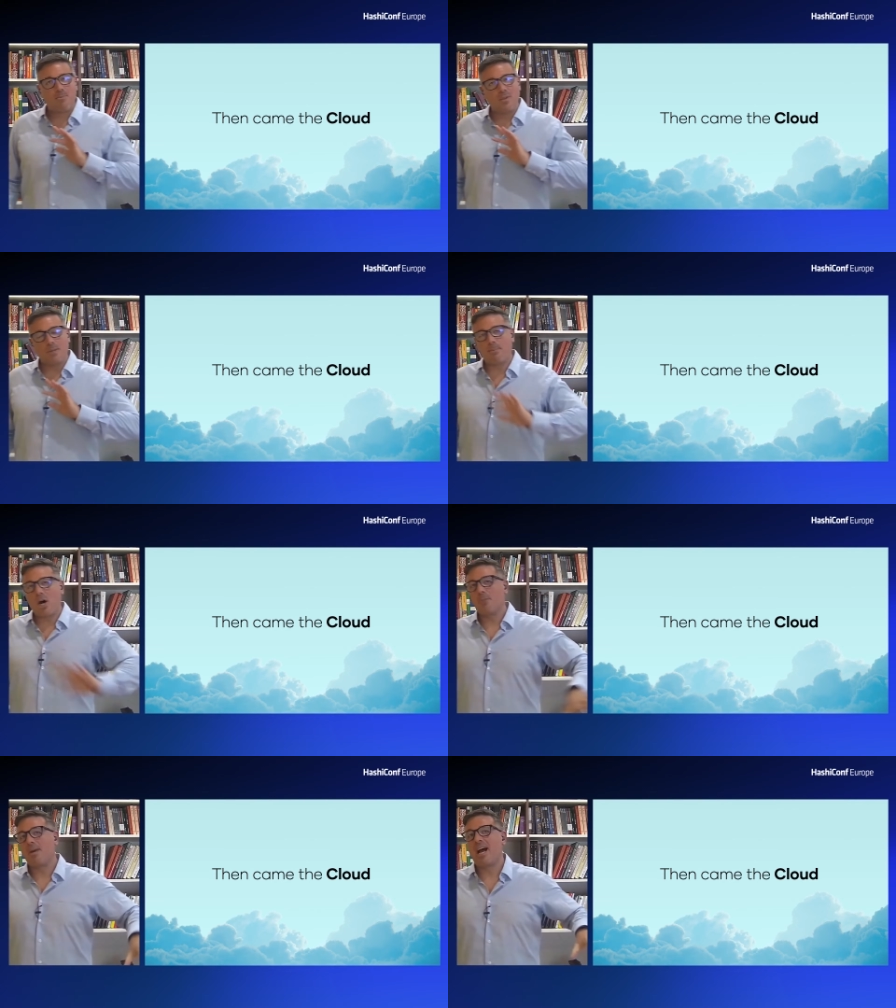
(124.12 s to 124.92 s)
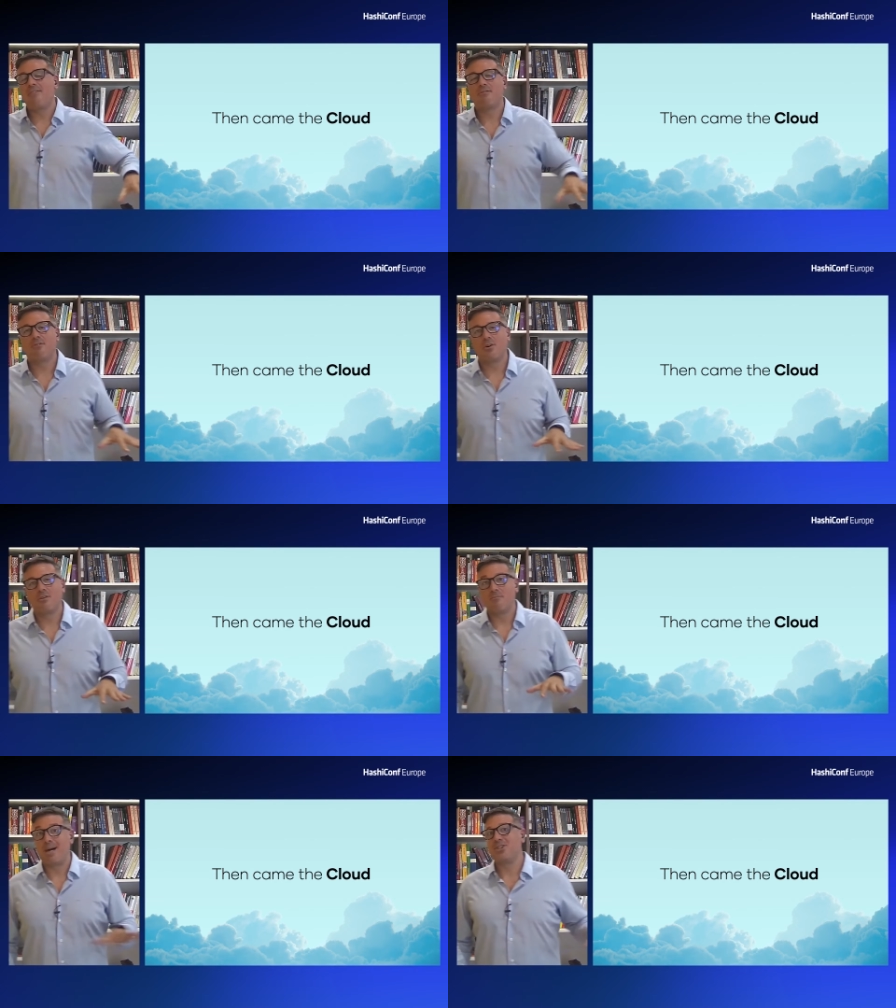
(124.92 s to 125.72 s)
the bottom half of,
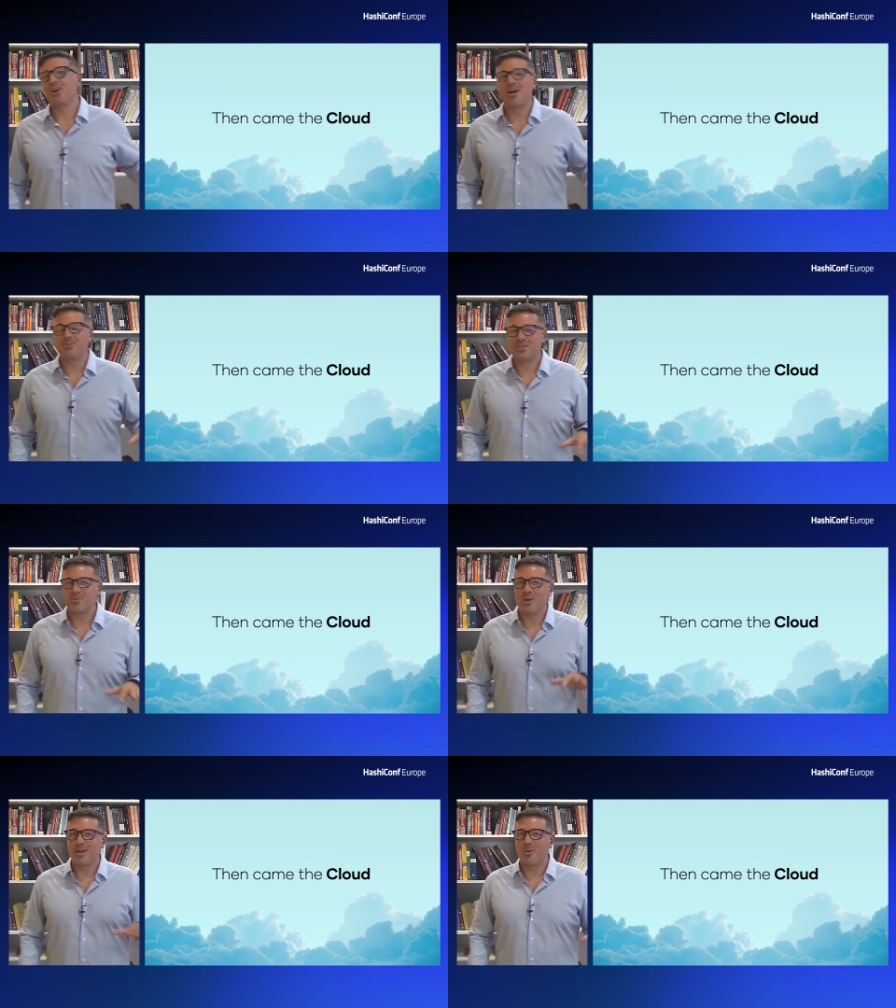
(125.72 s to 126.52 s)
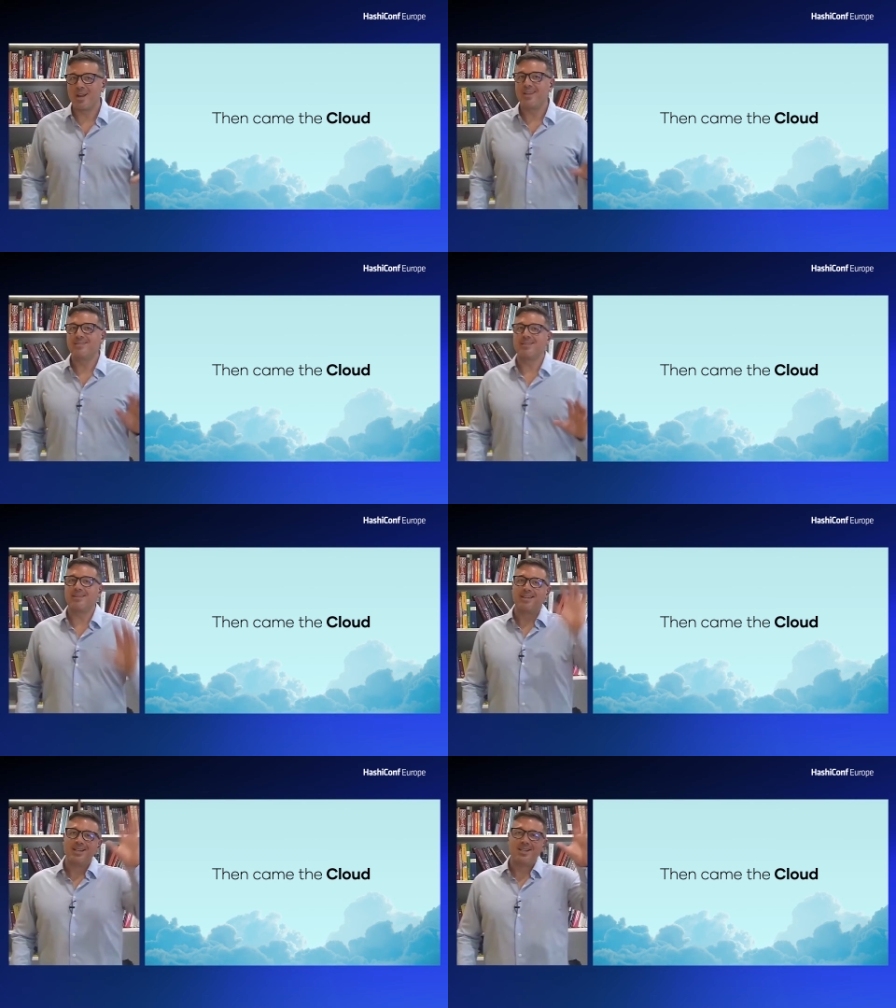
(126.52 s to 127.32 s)
of my job just went away into,
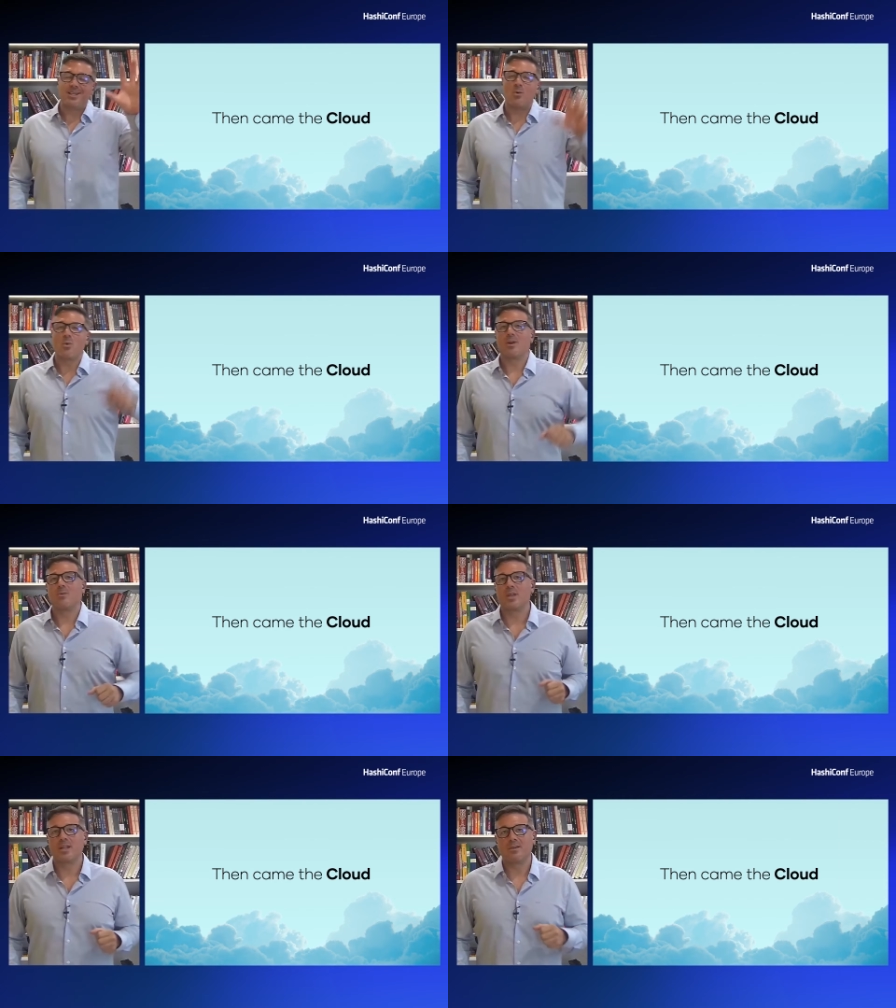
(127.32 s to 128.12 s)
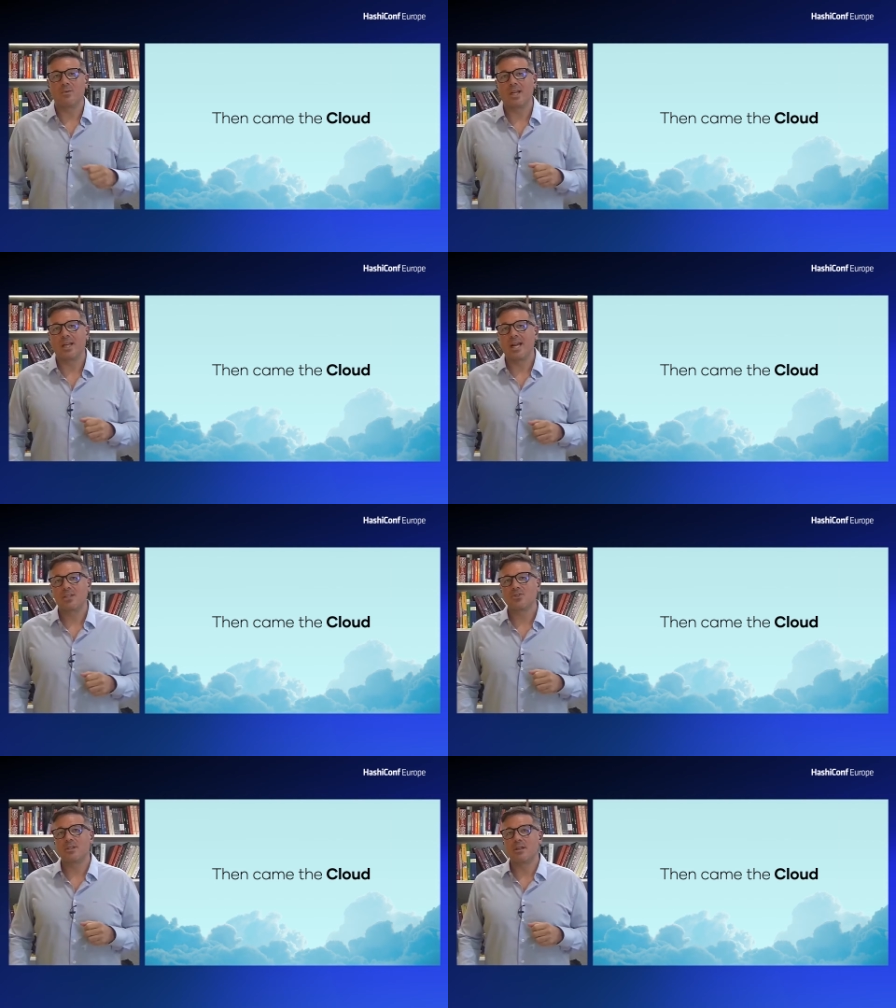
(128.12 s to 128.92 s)
you know, we can we can
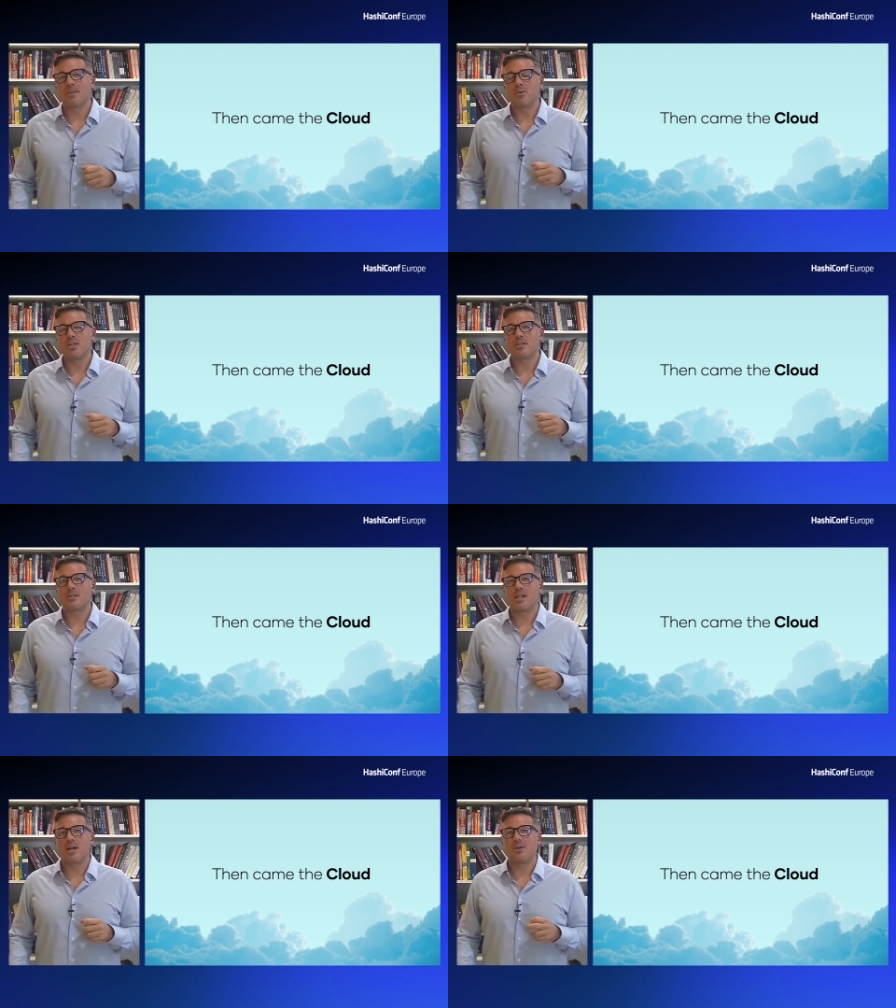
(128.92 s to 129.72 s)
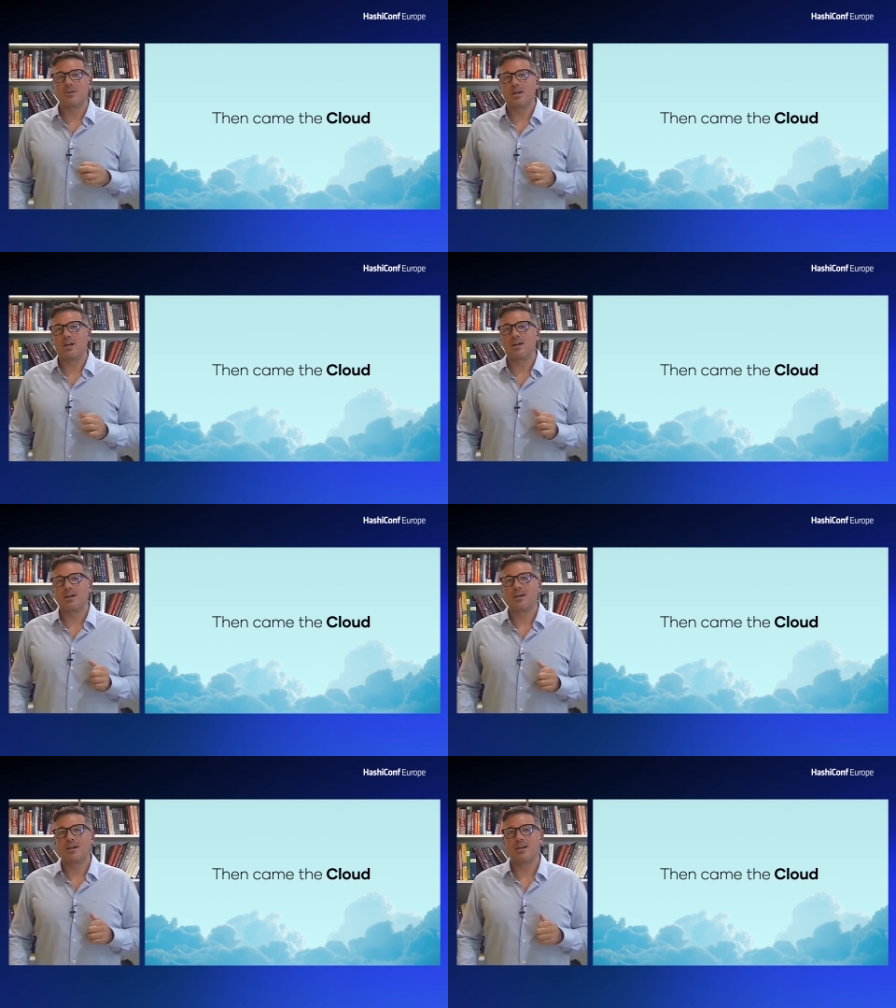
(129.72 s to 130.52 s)
actually embrace this cloud
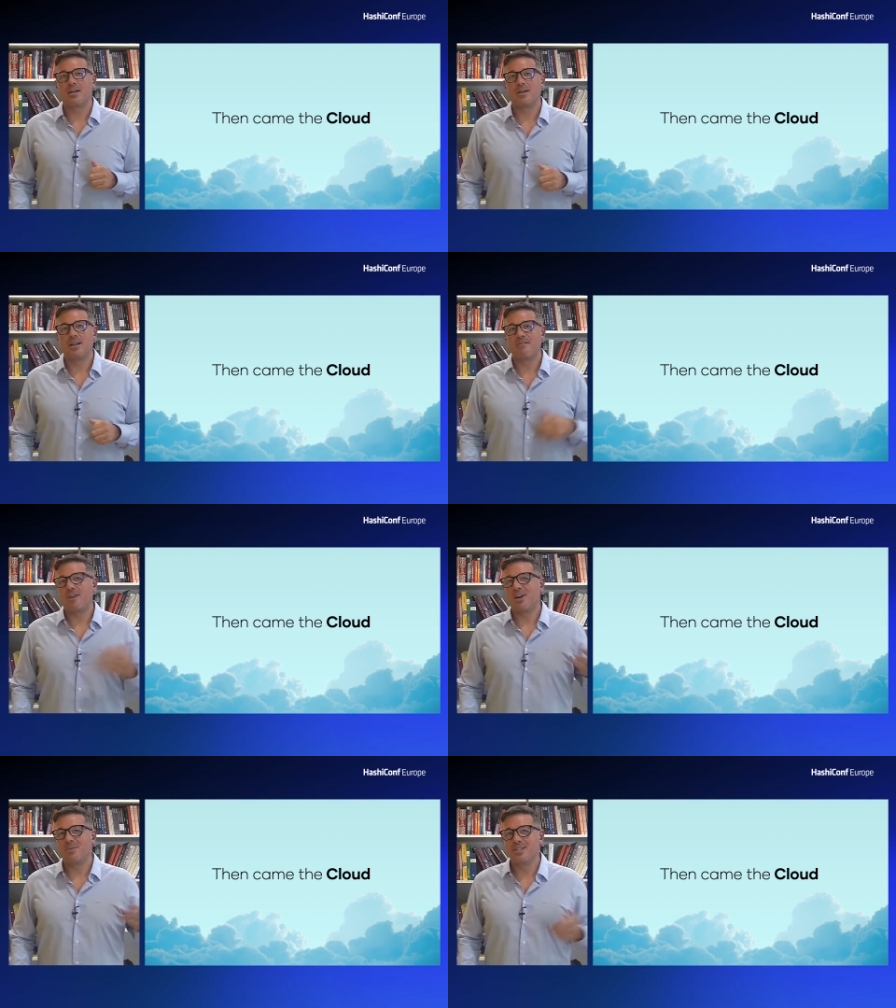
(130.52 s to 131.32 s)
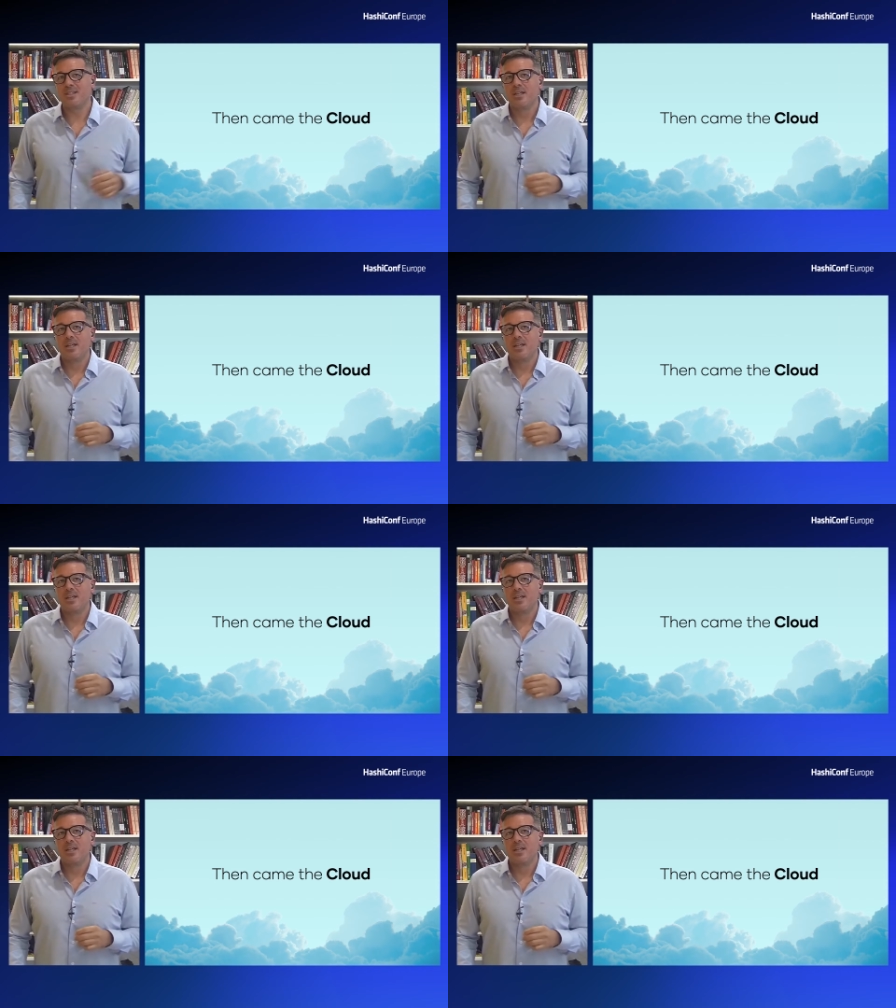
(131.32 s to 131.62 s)
uh, uh, environment.